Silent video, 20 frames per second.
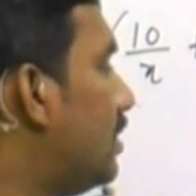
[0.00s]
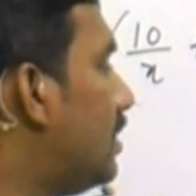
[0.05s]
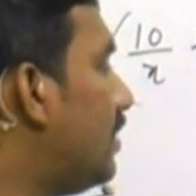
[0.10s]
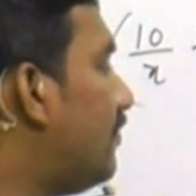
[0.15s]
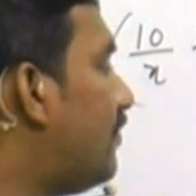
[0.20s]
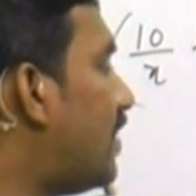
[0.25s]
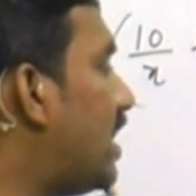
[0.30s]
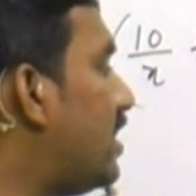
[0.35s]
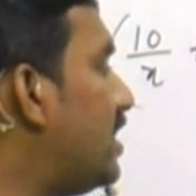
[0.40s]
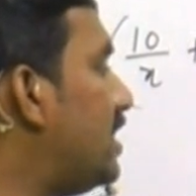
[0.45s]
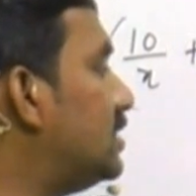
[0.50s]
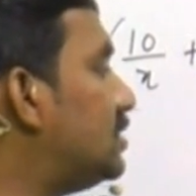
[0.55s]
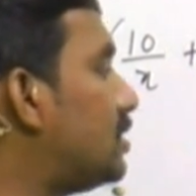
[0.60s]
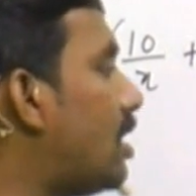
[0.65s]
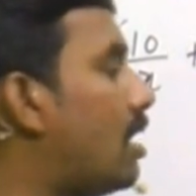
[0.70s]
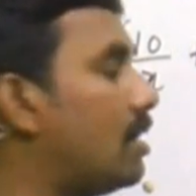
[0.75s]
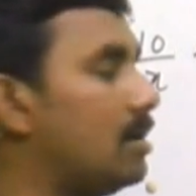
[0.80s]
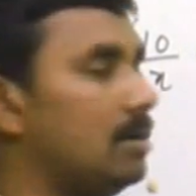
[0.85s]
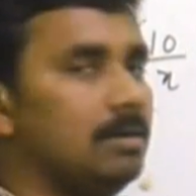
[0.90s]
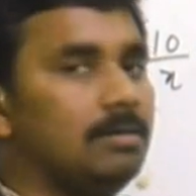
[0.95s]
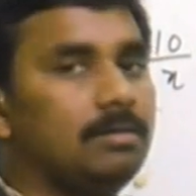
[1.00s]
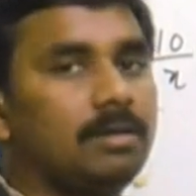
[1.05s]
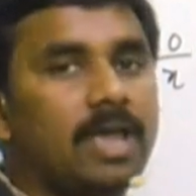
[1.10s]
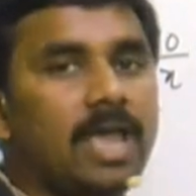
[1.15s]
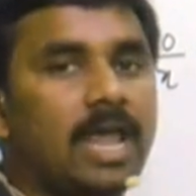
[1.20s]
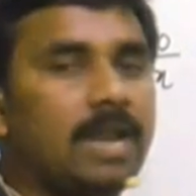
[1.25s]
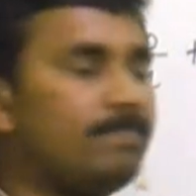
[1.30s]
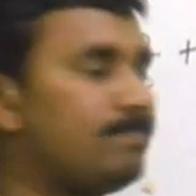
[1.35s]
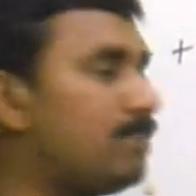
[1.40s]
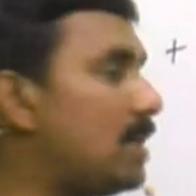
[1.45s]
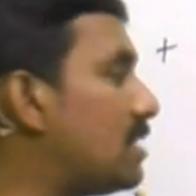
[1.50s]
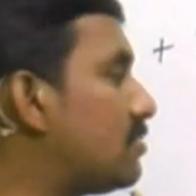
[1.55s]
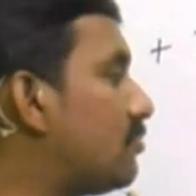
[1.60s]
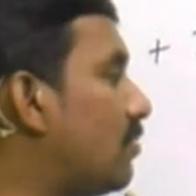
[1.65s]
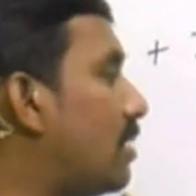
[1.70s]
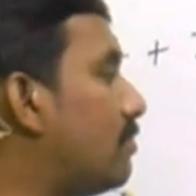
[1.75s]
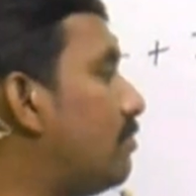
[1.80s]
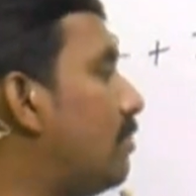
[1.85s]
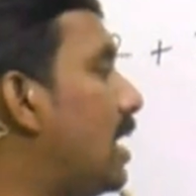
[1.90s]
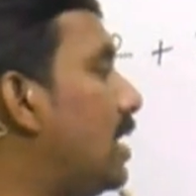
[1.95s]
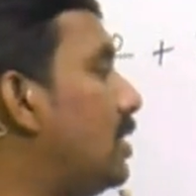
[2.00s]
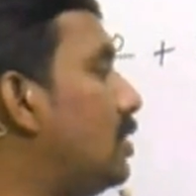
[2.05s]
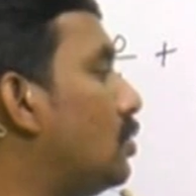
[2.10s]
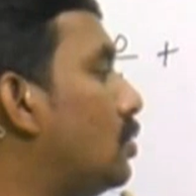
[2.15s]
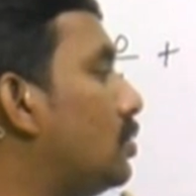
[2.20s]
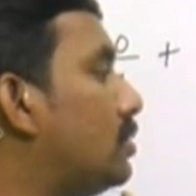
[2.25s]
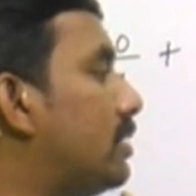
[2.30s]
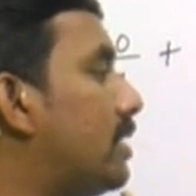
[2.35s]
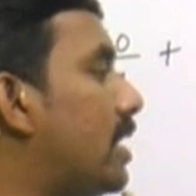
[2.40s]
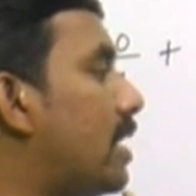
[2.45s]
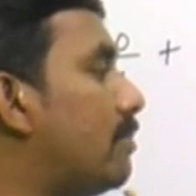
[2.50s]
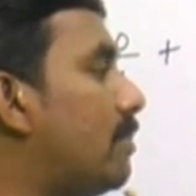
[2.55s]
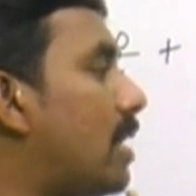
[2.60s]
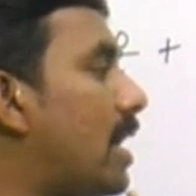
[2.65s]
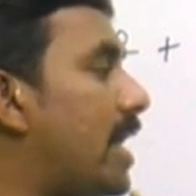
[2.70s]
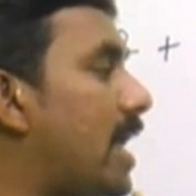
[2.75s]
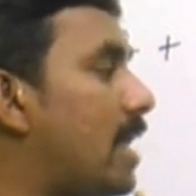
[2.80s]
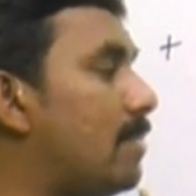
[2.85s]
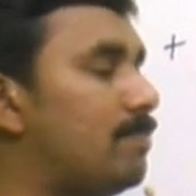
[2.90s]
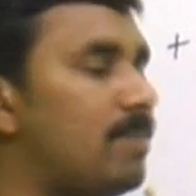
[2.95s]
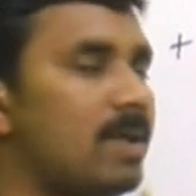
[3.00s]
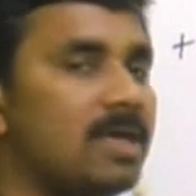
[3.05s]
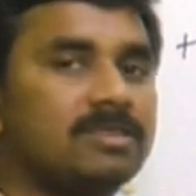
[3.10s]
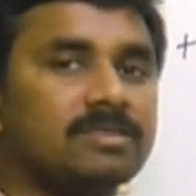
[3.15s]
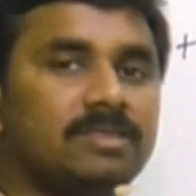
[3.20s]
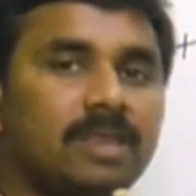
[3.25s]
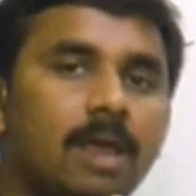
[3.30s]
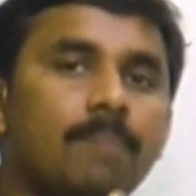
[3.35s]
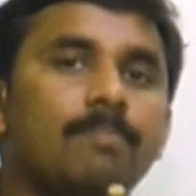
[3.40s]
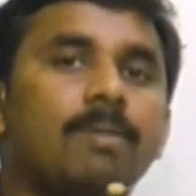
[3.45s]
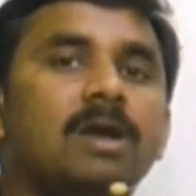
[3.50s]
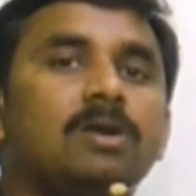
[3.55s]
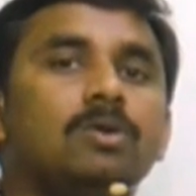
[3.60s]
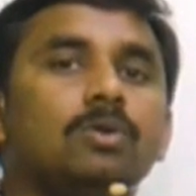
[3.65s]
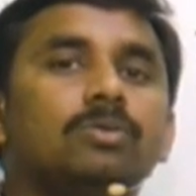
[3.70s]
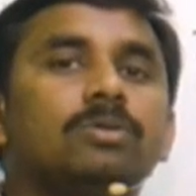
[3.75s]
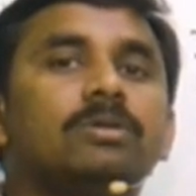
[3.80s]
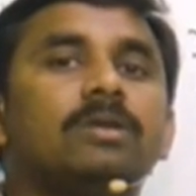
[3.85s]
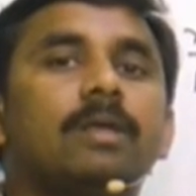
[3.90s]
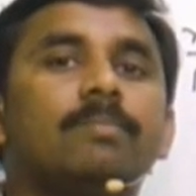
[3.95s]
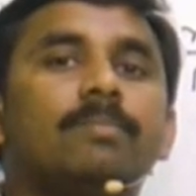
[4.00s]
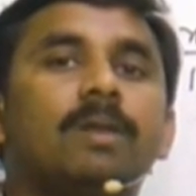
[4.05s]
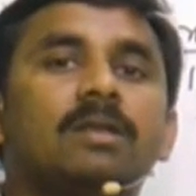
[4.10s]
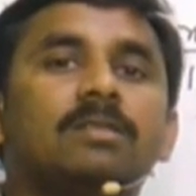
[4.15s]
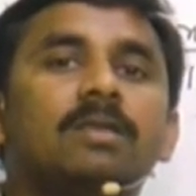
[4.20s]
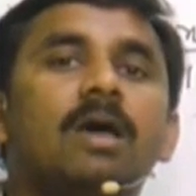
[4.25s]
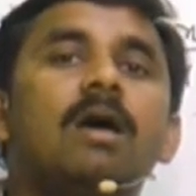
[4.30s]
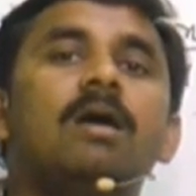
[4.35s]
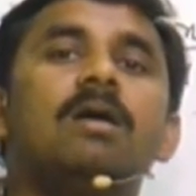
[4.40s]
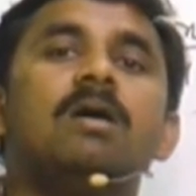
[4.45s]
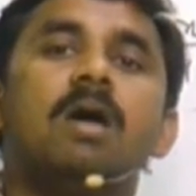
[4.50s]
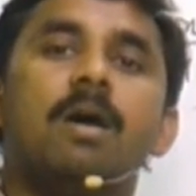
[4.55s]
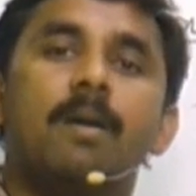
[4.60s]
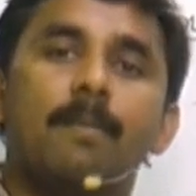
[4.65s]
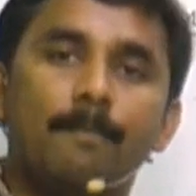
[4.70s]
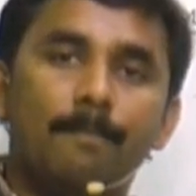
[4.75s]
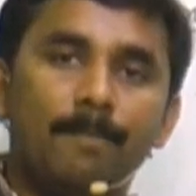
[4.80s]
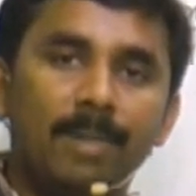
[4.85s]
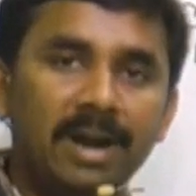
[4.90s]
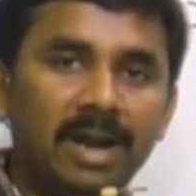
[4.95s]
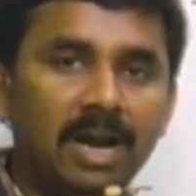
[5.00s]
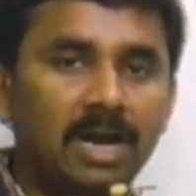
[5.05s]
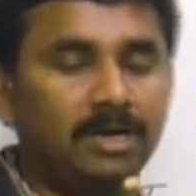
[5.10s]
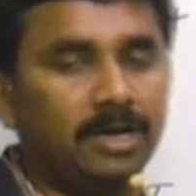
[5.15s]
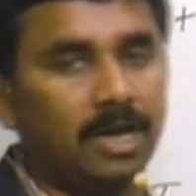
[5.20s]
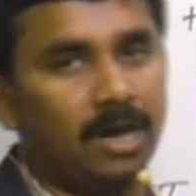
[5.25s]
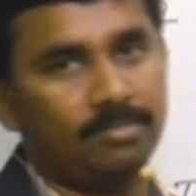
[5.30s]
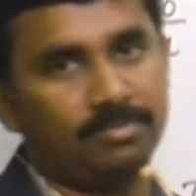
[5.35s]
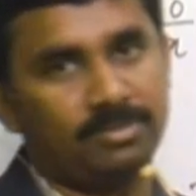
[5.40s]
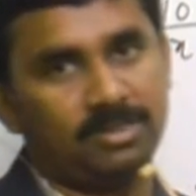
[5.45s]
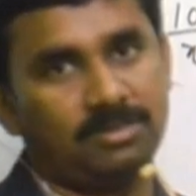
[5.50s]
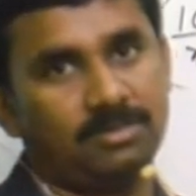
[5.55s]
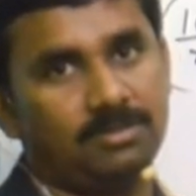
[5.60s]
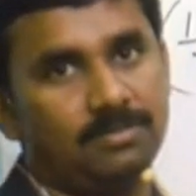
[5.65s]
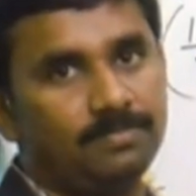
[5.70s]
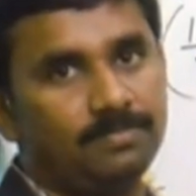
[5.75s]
If n is odd, n plus 1 by 2th term and n plus 3 by 2th term are the middle terms.